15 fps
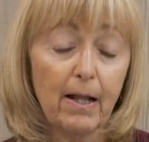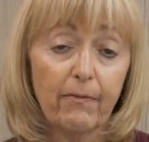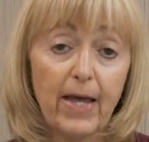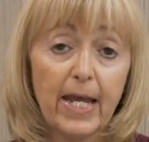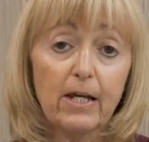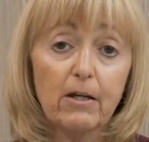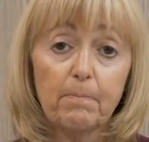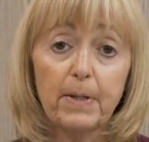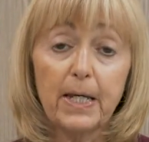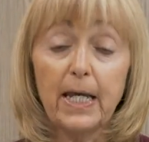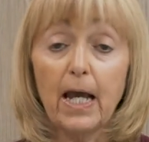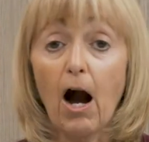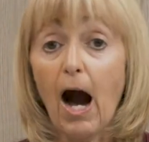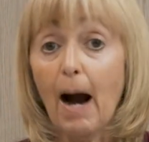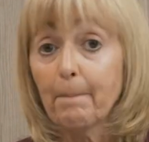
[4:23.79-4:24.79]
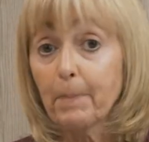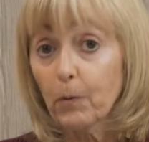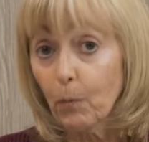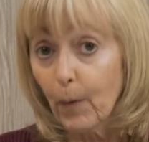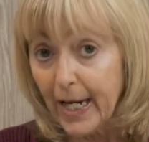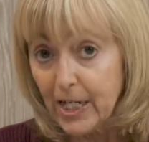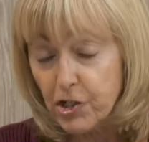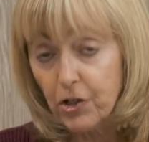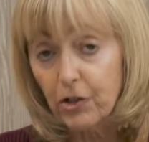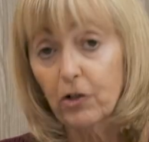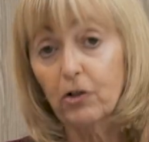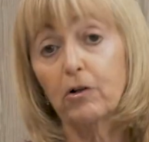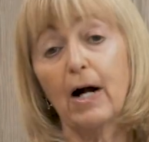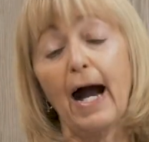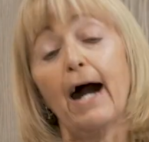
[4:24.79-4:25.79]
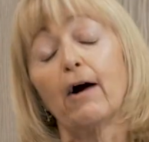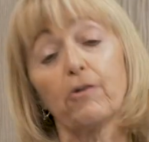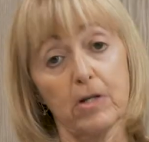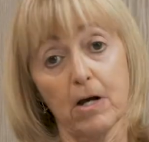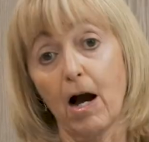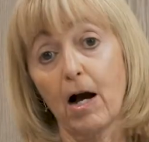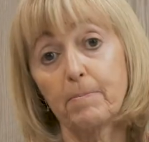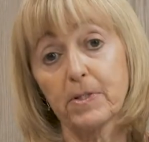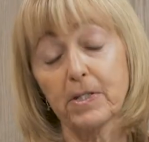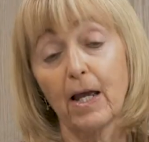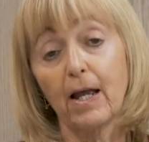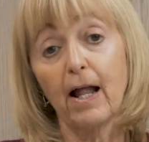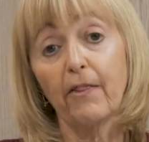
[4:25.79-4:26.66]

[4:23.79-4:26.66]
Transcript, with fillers: They could be operational outcomes.